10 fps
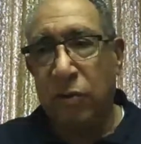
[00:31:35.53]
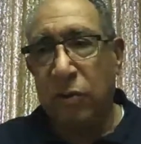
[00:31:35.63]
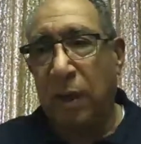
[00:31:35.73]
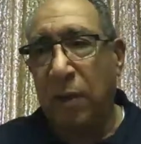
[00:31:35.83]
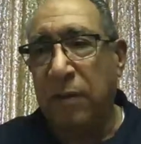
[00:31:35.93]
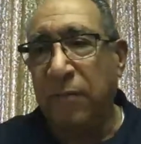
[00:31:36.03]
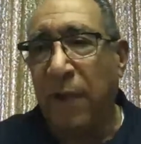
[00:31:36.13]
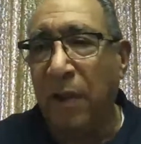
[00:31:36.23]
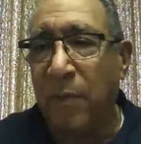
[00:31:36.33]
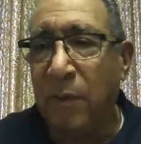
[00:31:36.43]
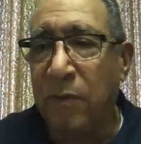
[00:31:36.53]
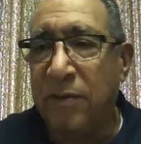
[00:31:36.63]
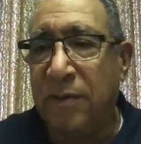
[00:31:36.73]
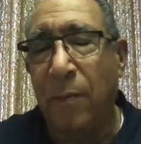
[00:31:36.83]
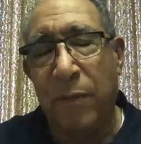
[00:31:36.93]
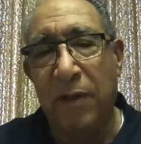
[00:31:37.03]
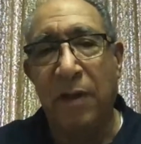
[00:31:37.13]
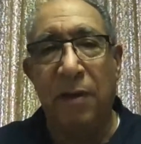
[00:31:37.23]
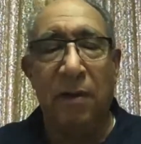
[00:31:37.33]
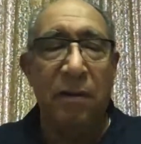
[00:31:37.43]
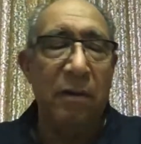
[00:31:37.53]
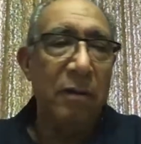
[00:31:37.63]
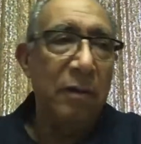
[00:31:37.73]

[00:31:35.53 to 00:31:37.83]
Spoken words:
child development or something, and